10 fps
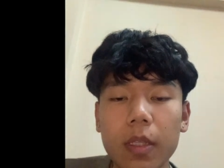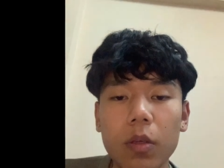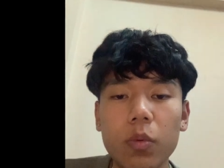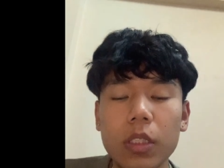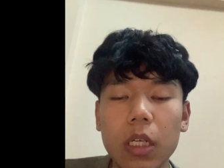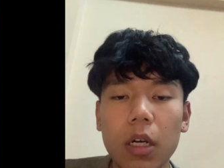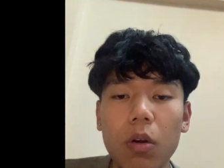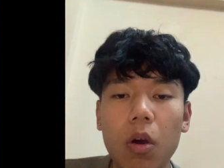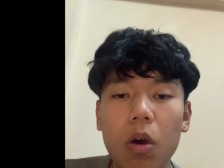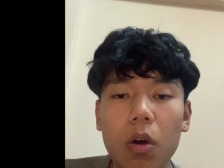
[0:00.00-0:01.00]
which are
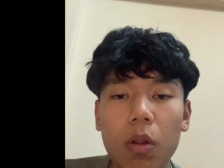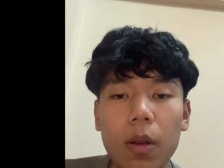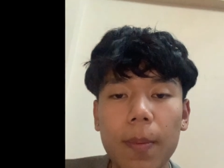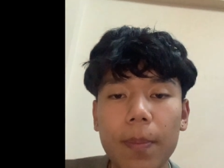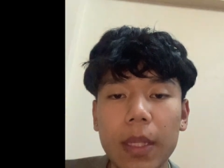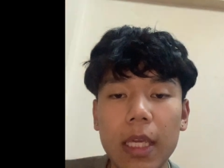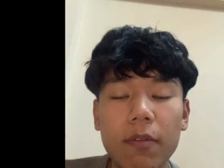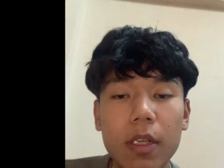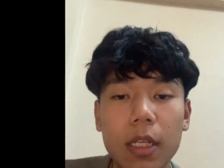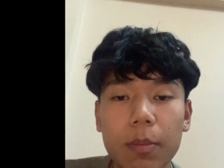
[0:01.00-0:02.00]
all
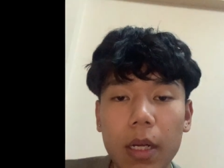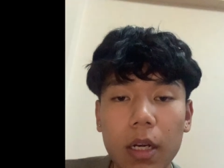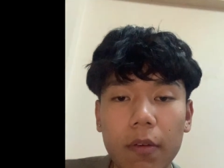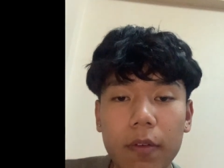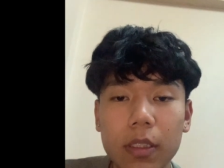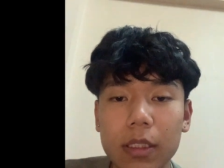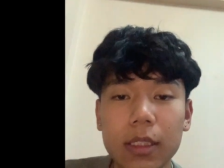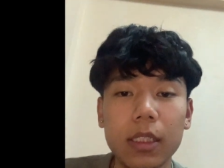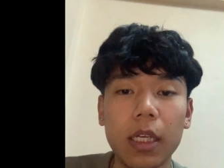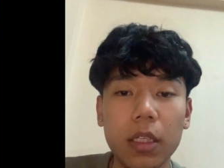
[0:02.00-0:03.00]
given in my
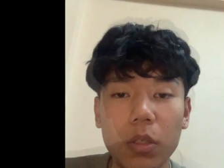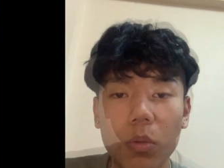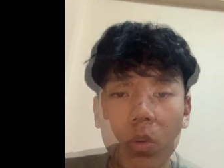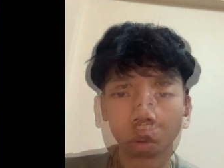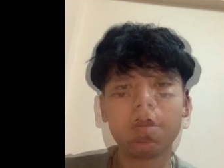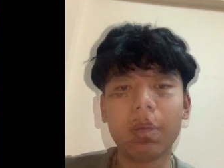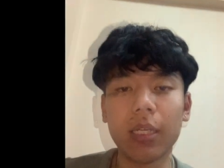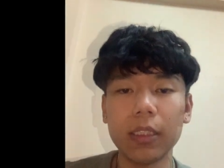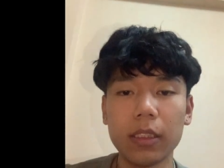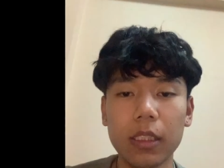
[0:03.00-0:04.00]
reference. Thank you. Started my
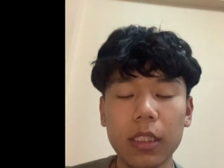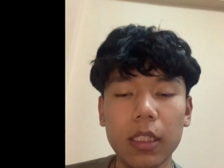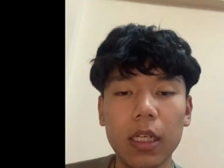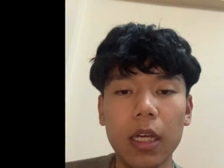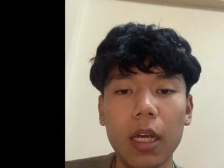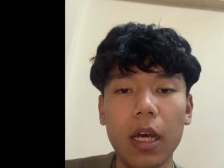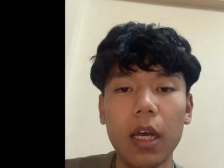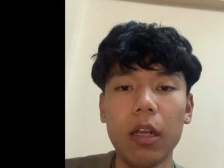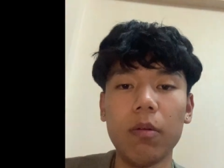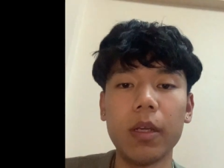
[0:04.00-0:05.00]
essay.
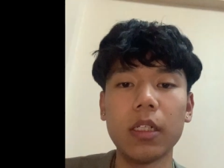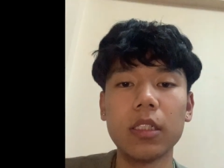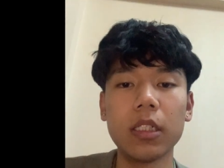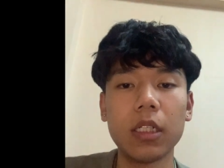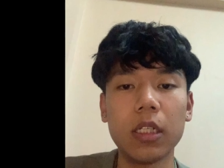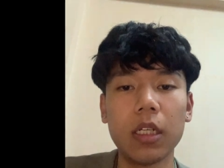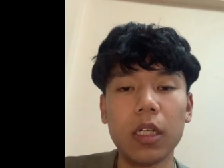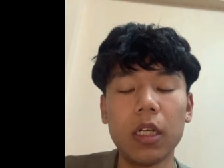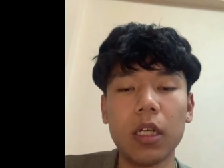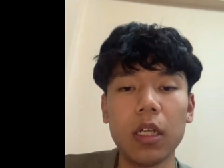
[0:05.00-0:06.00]
I read
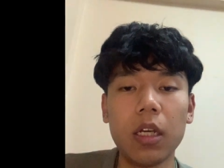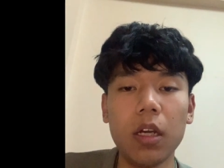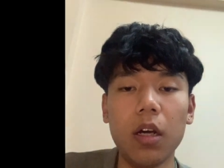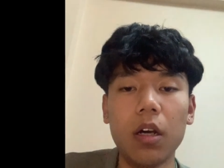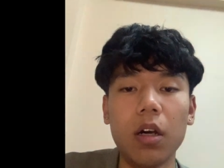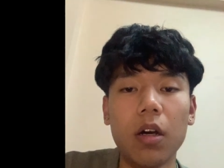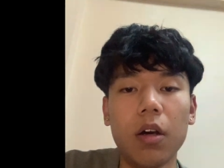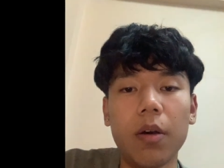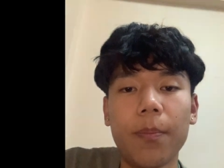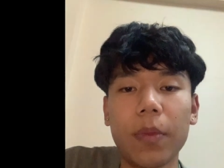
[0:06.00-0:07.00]

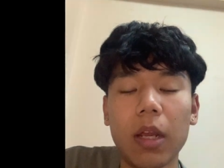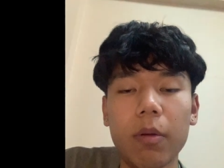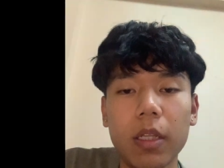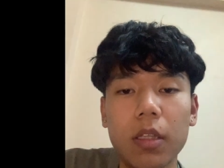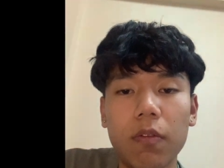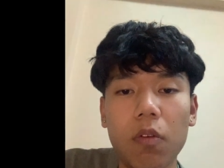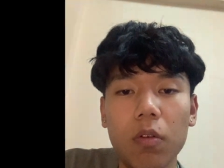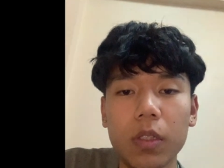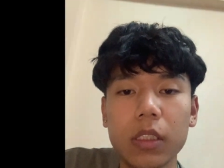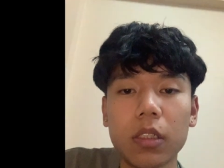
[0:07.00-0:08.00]
um, I read the four
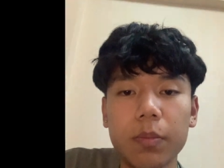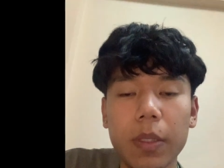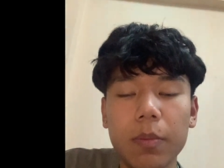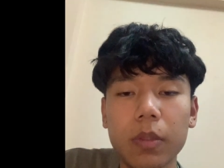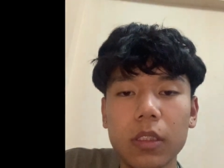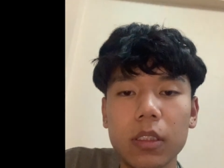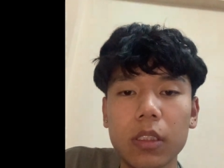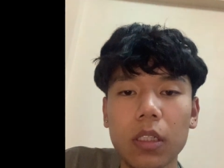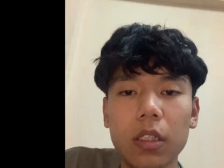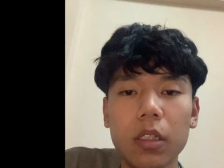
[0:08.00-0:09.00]
research papers
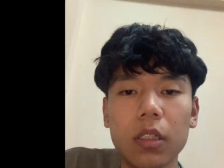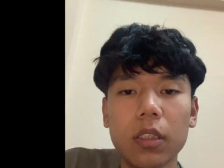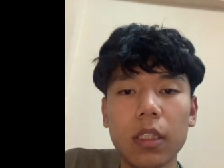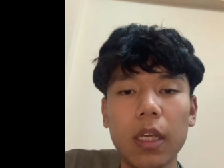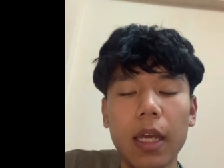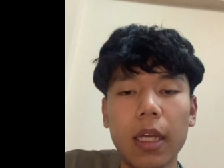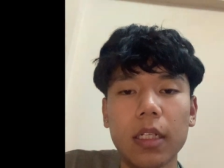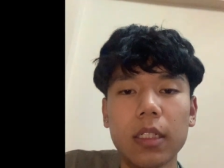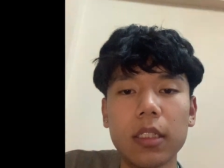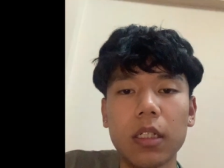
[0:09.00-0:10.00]

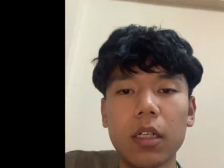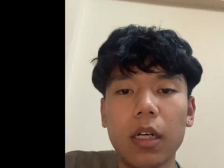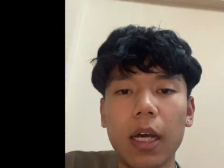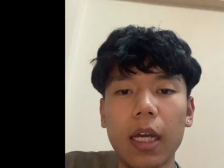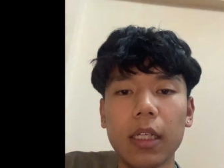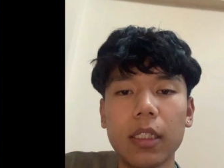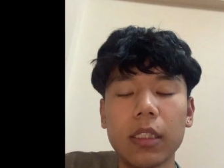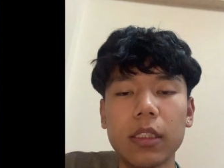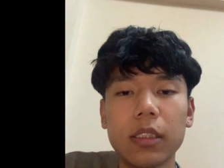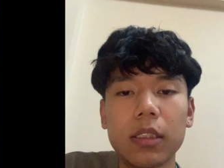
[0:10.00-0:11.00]
and uh,
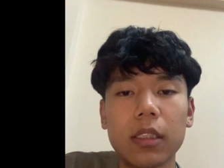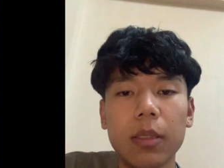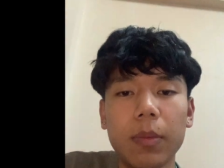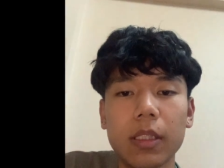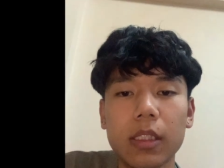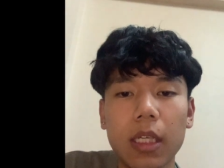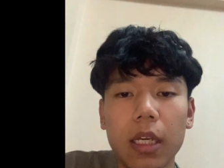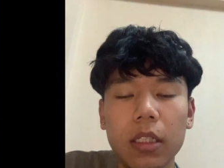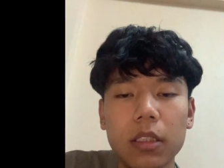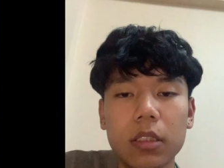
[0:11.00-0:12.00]
I skimmed and
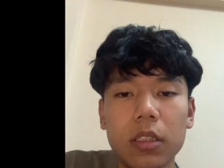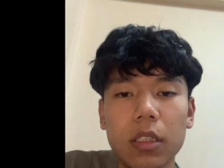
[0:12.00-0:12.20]
scanned